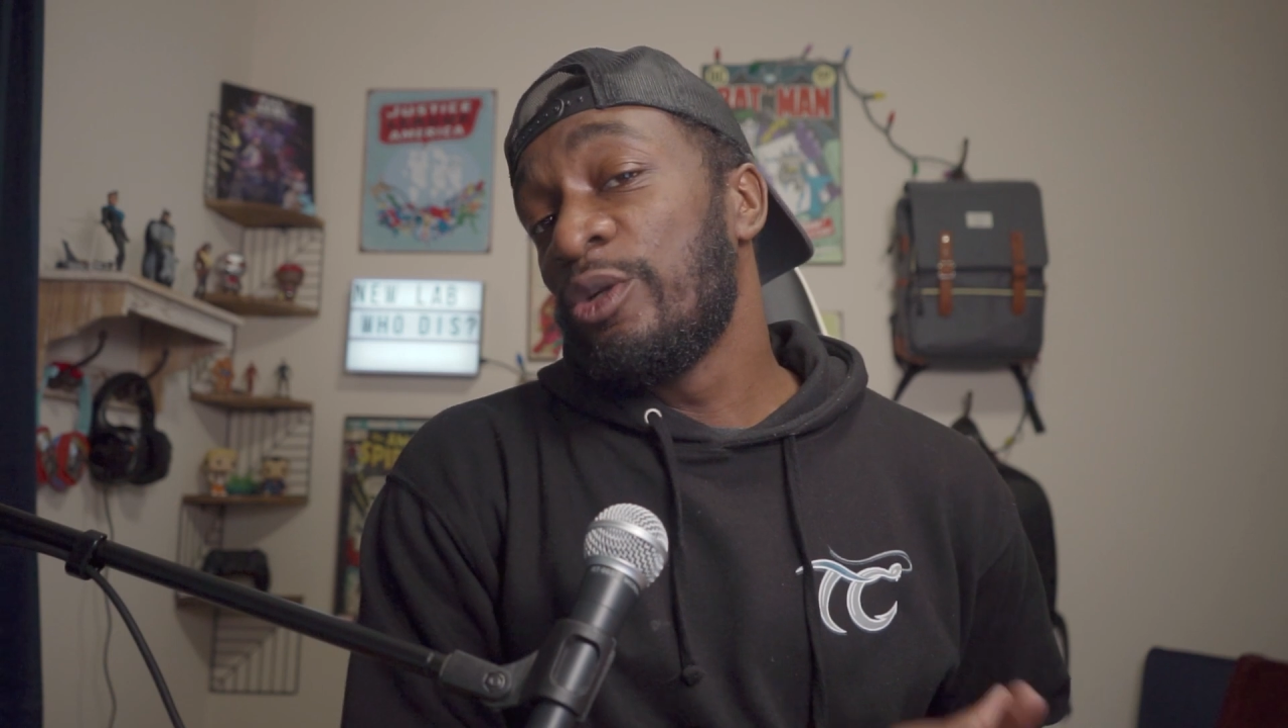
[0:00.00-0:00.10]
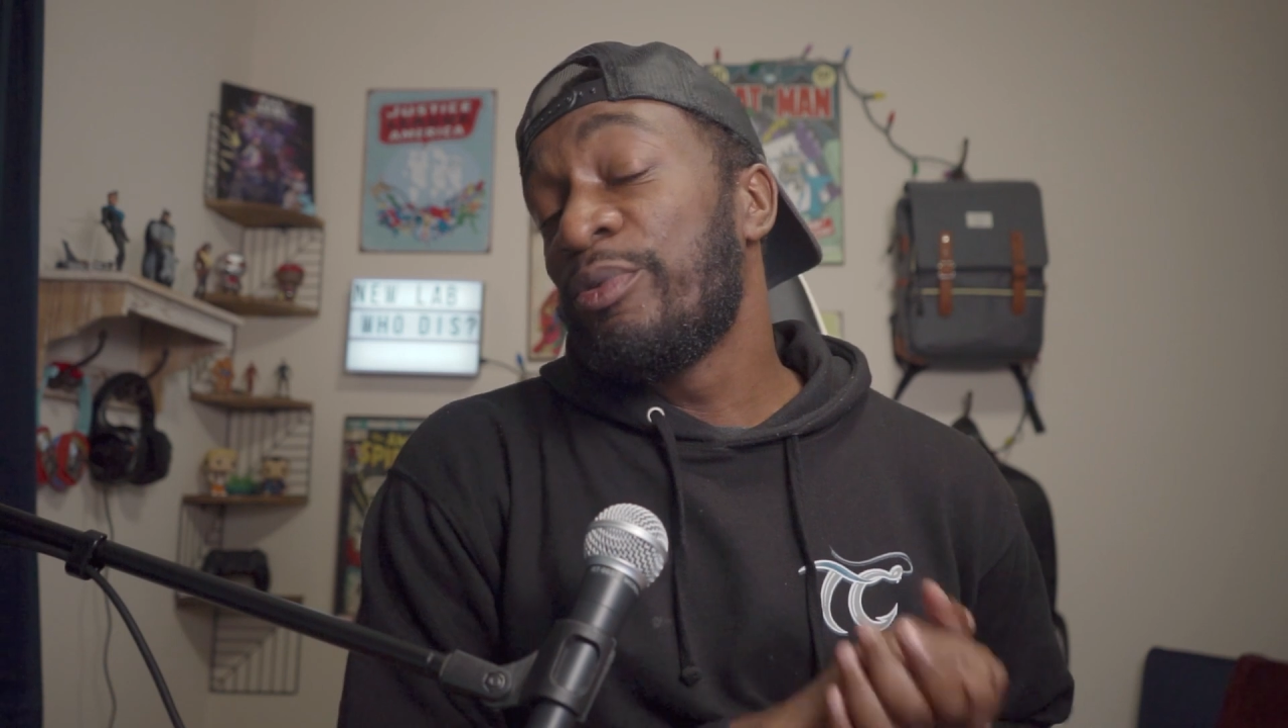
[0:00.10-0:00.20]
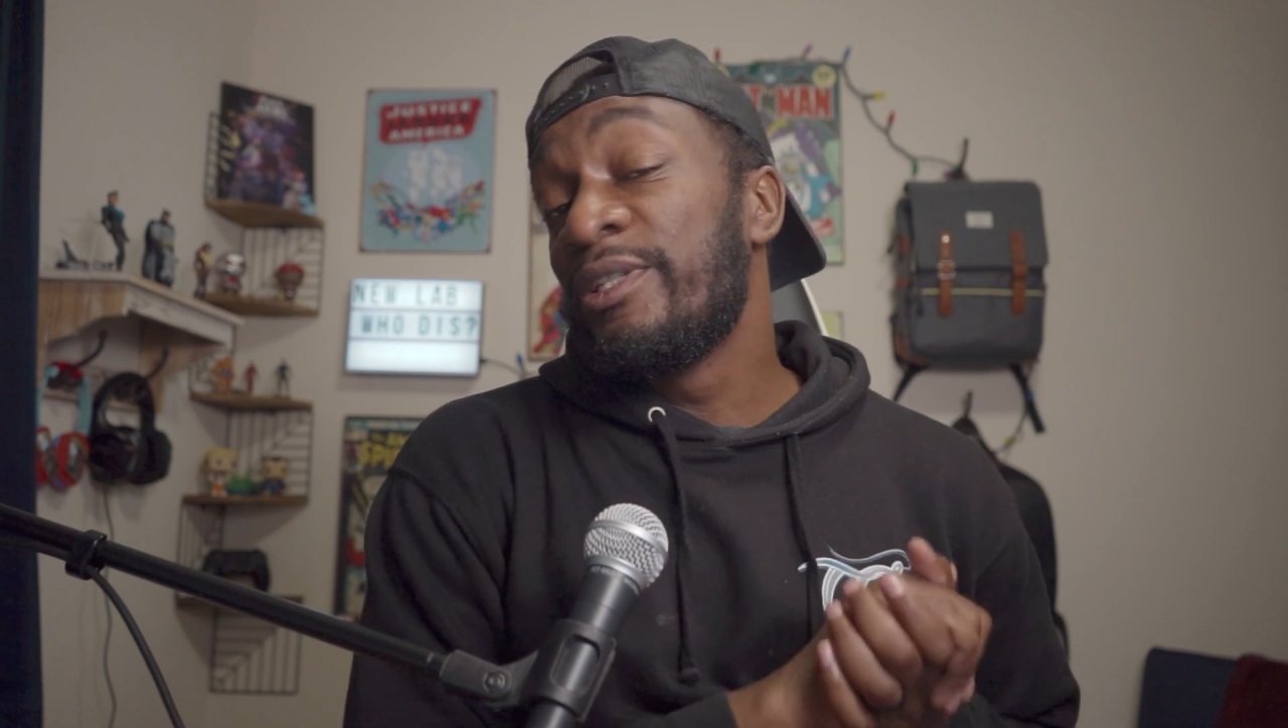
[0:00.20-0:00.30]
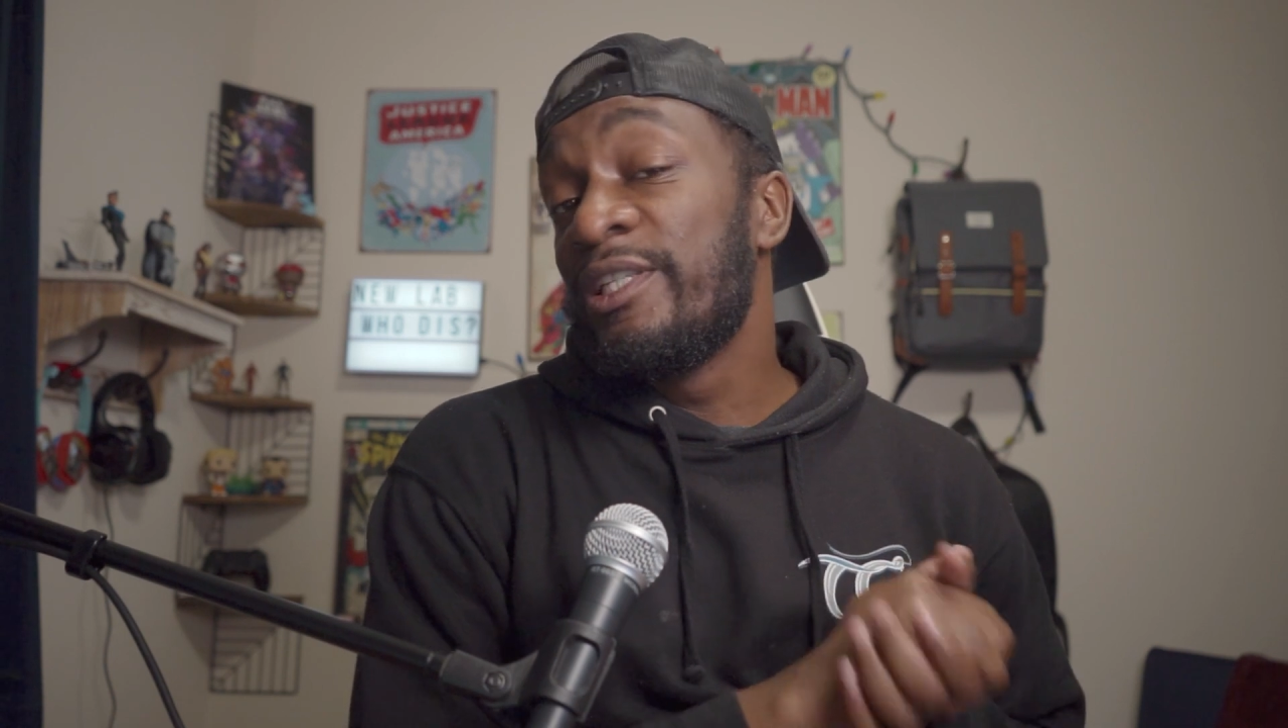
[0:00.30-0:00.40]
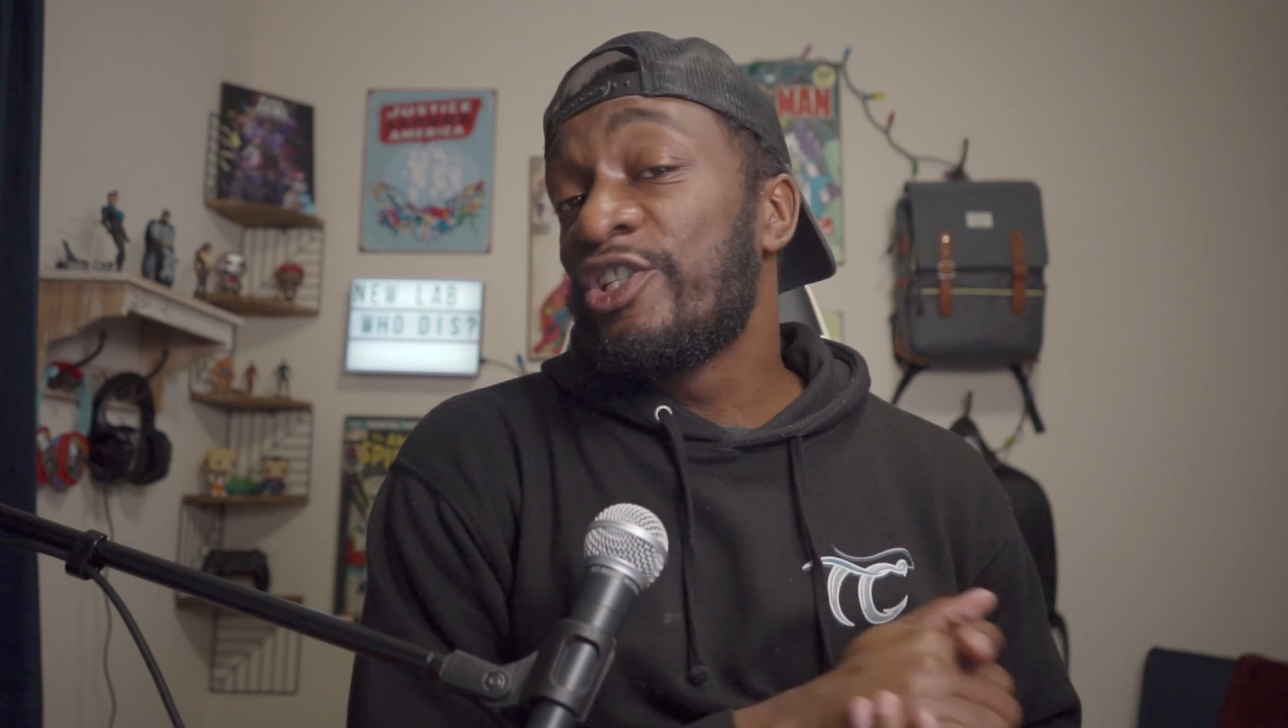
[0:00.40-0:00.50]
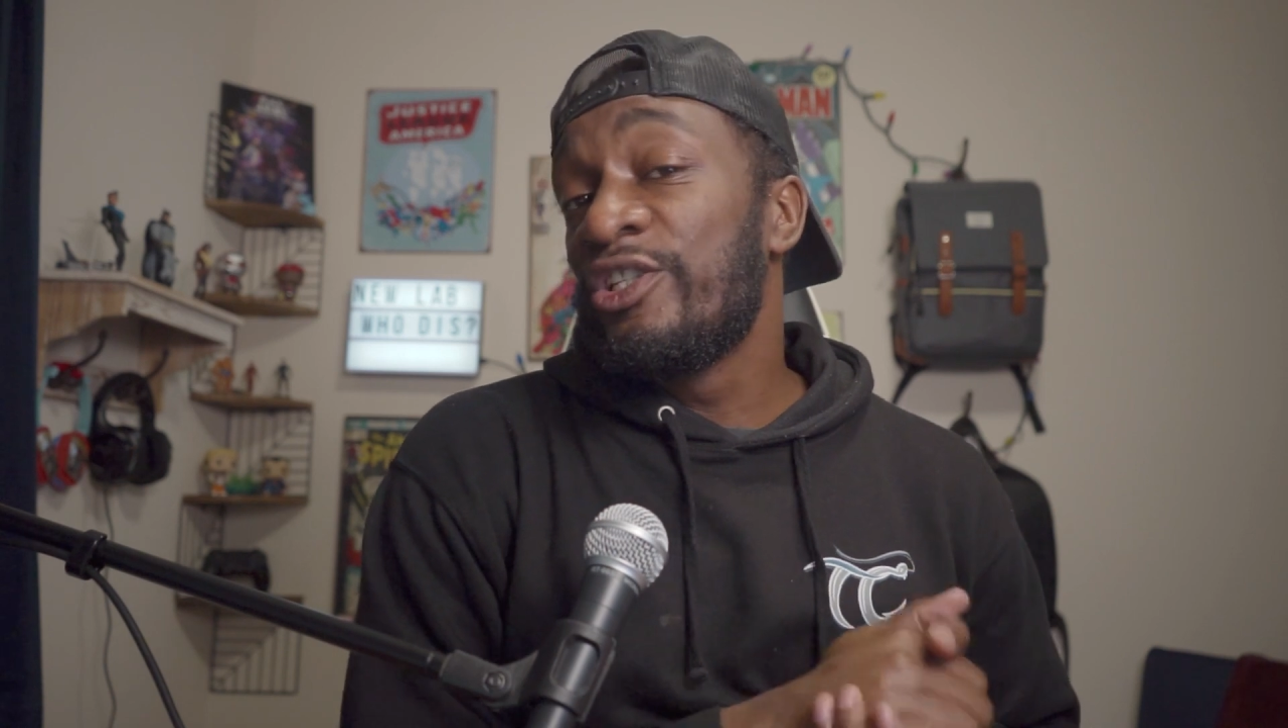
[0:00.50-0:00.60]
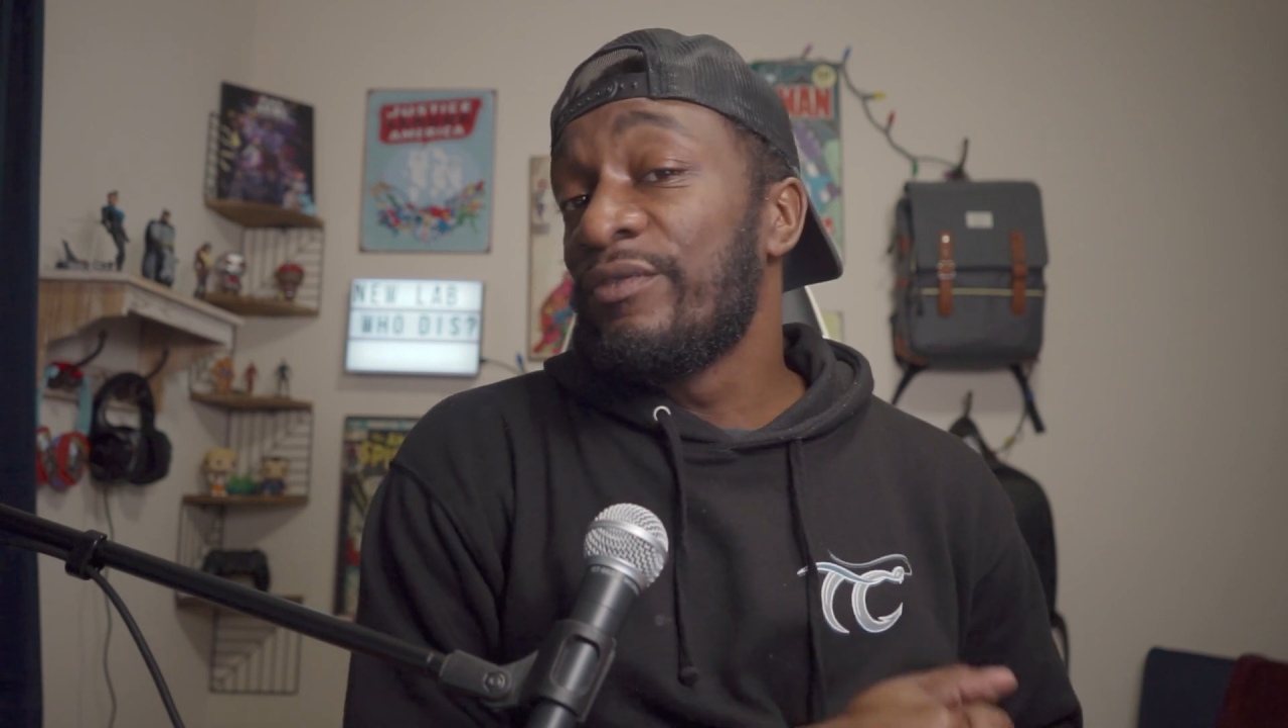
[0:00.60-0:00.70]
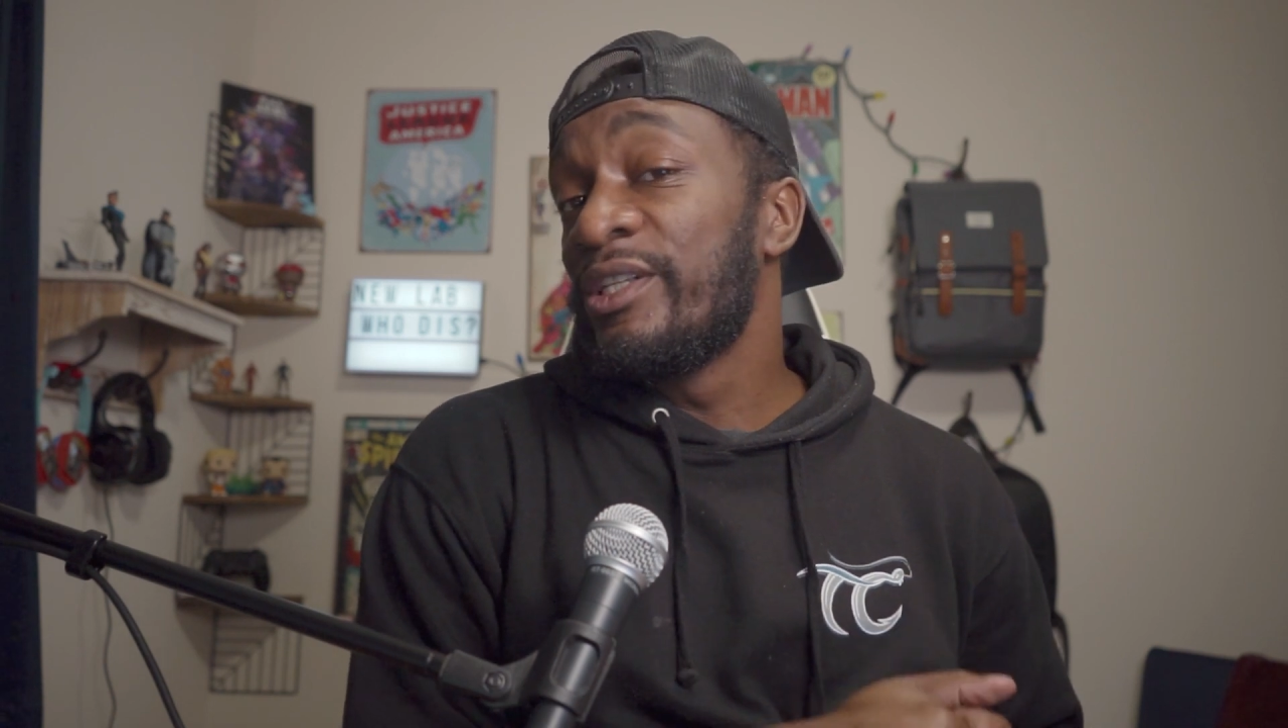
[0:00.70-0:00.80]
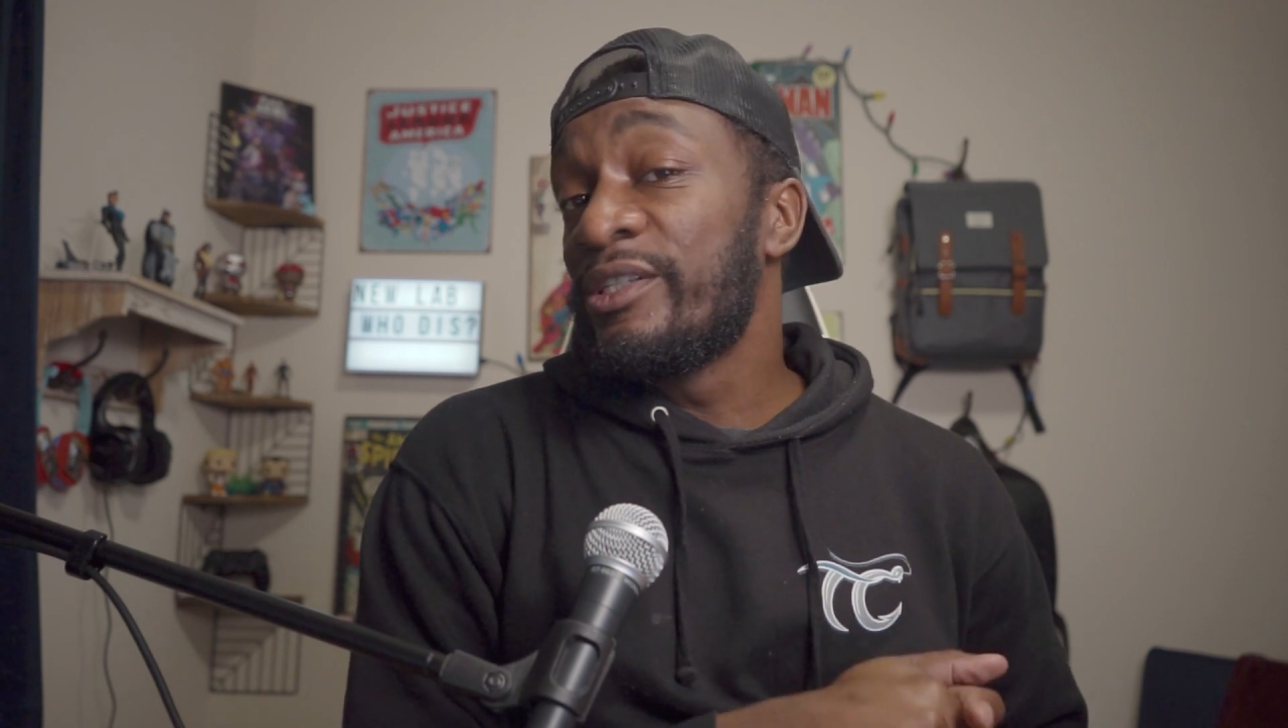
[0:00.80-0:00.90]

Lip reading: the position of the